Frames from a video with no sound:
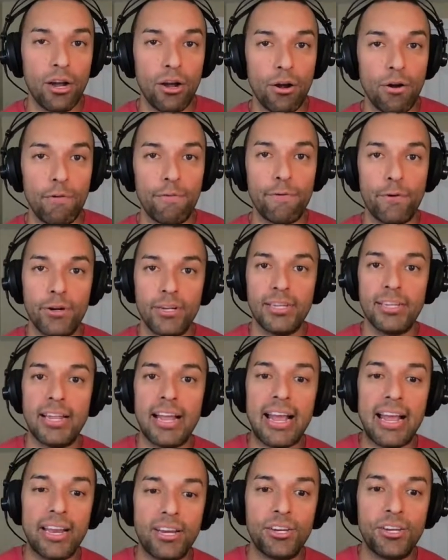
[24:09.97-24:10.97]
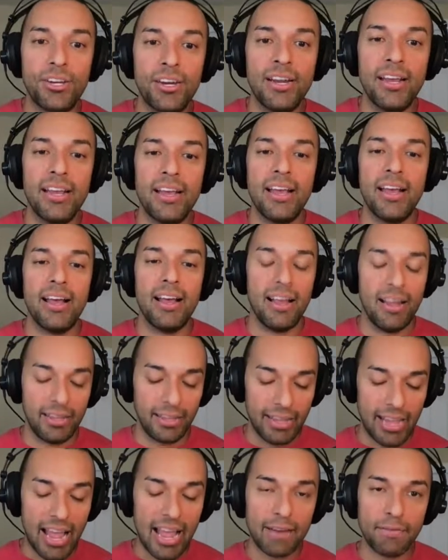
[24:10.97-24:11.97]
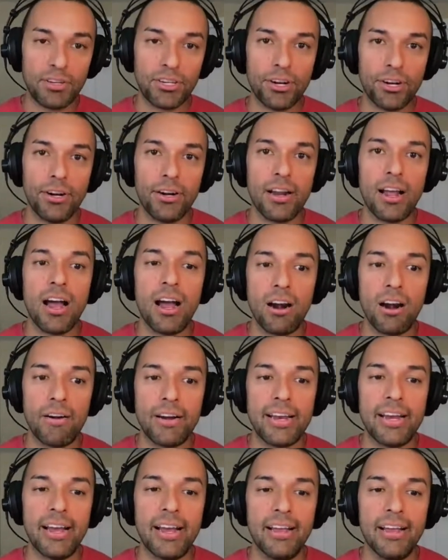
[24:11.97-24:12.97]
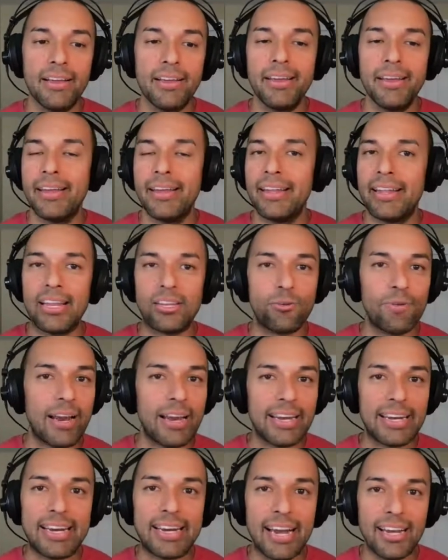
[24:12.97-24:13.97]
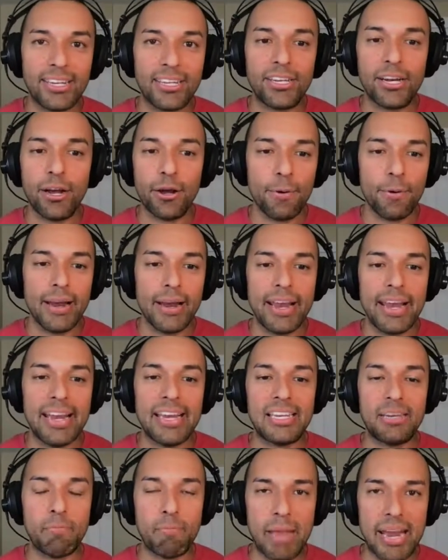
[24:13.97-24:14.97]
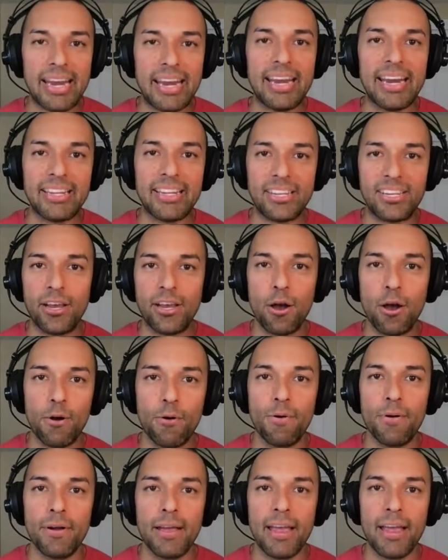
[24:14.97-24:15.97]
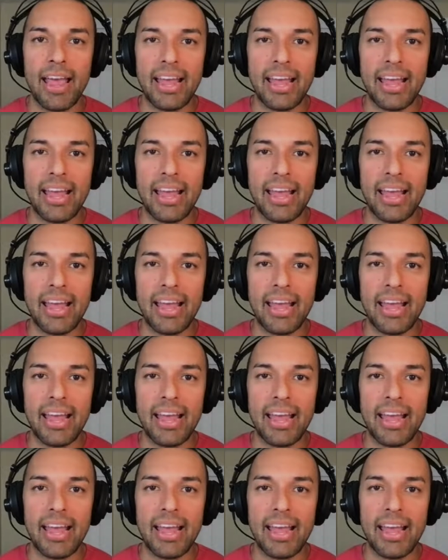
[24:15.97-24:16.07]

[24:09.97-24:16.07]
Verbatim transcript: forward slash uh, live cert aria. That's right. Gusto is making it so at